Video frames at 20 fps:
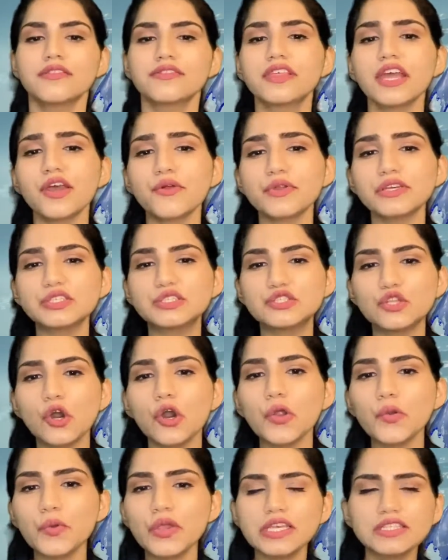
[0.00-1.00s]
There is
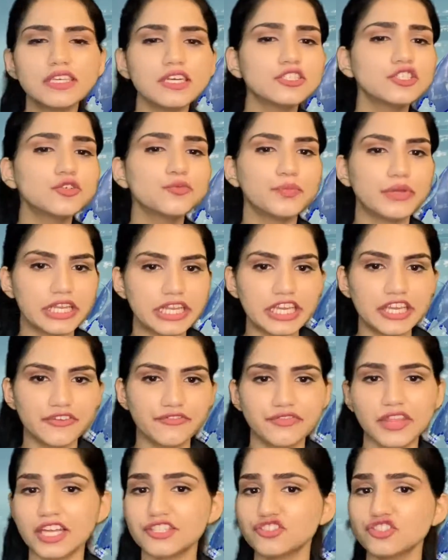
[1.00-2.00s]
no reason to
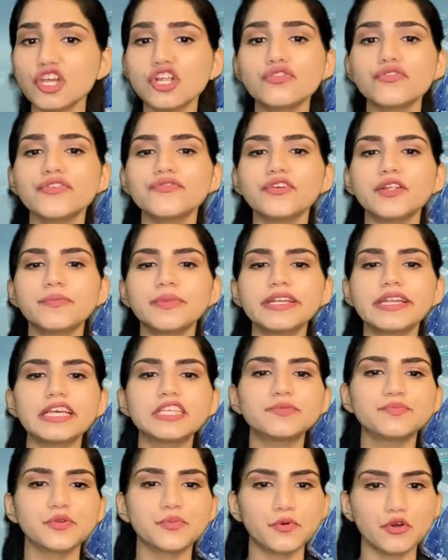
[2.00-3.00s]
believe that children will be
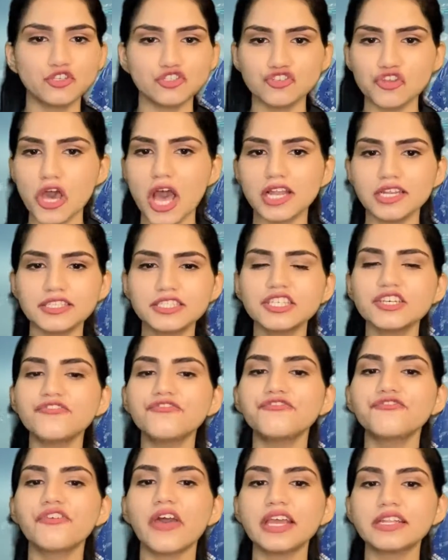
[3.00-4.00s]
disproportionately
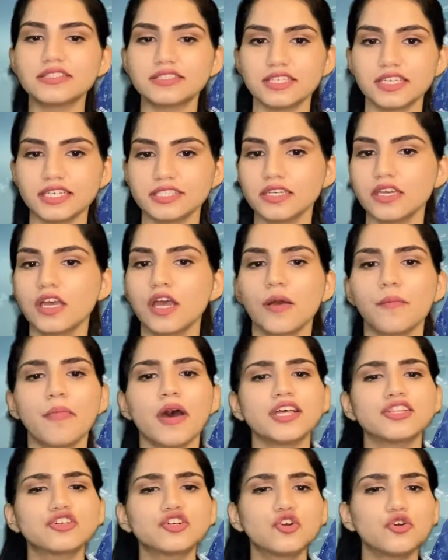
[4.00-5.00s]
affected
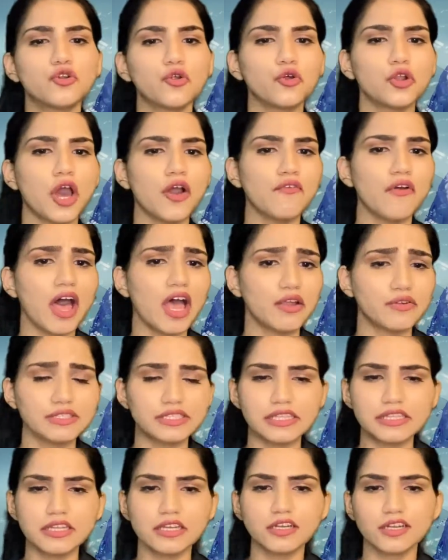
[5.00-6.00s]
by the
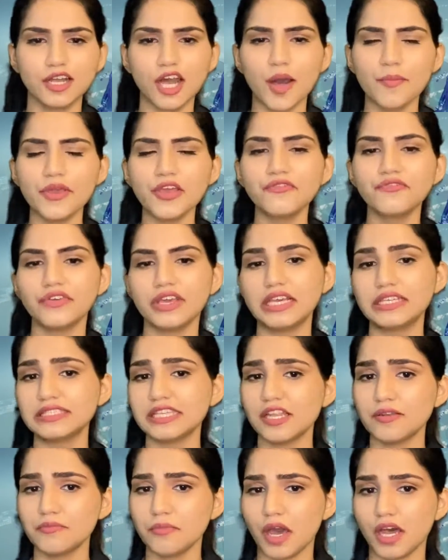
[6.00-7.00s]
coronavirus in the coming
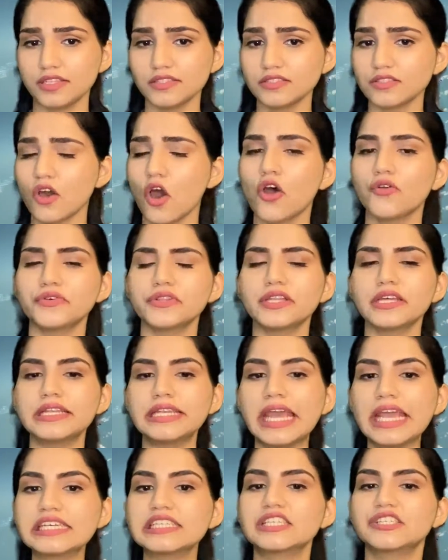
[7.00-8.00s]
weeks and months or in the
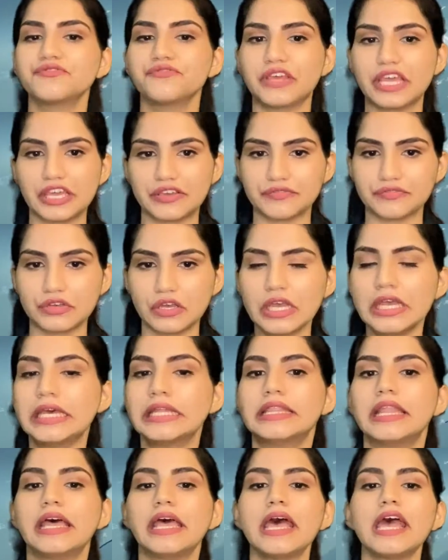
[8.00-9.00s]
next wave,
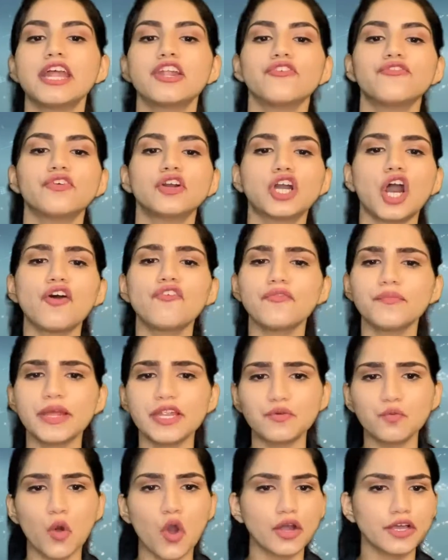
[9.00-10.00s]
the head of a
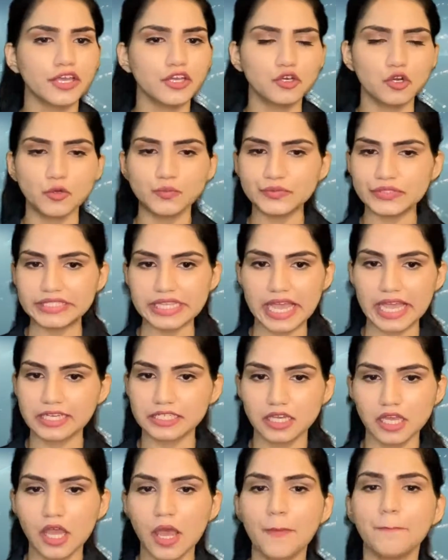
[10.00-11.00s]
government working group
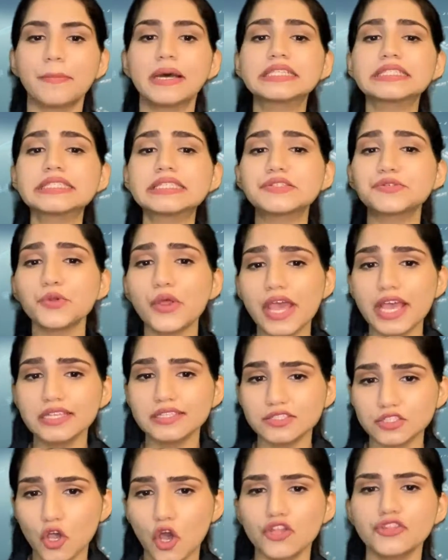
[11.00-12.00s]
said, but
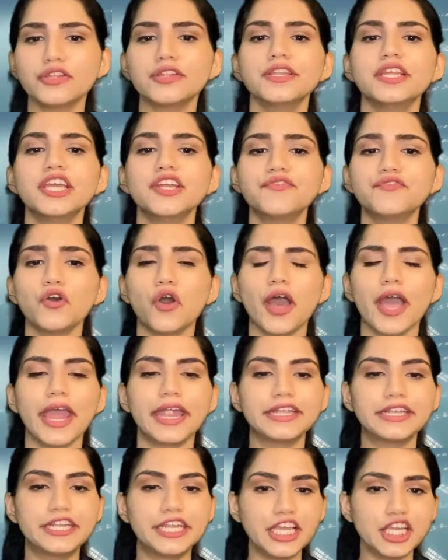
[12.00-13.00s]
stressed on the need for
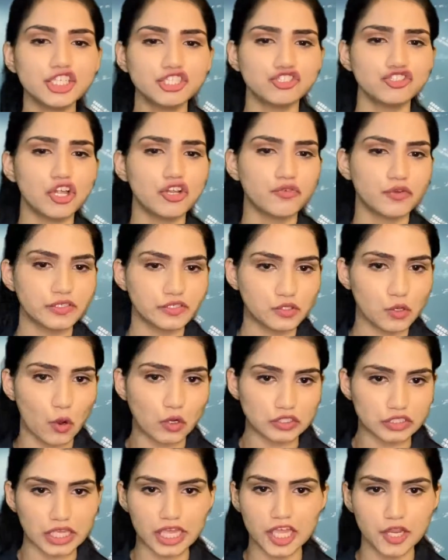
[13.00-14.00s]
additional
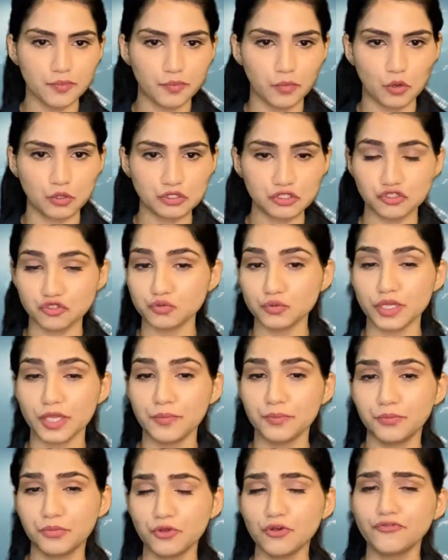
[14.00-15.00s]
resource inputs to
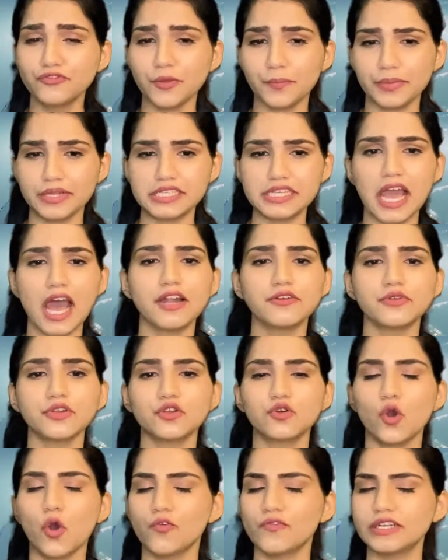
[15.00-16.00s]
improve the
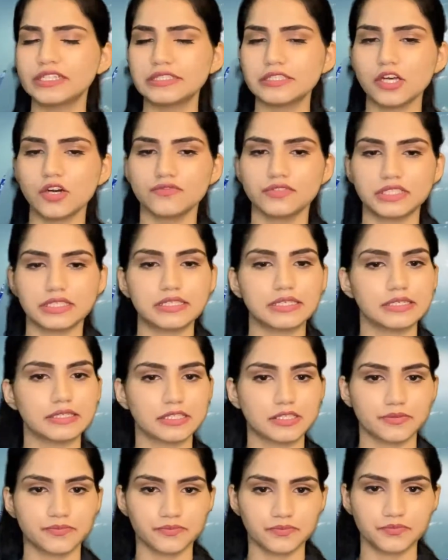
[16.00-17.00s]
pediatric COVID
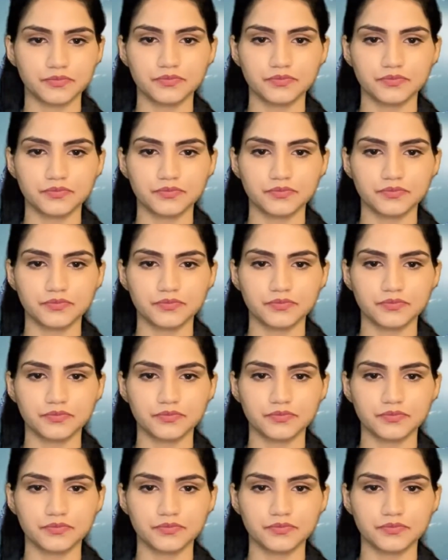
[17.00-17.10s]
services.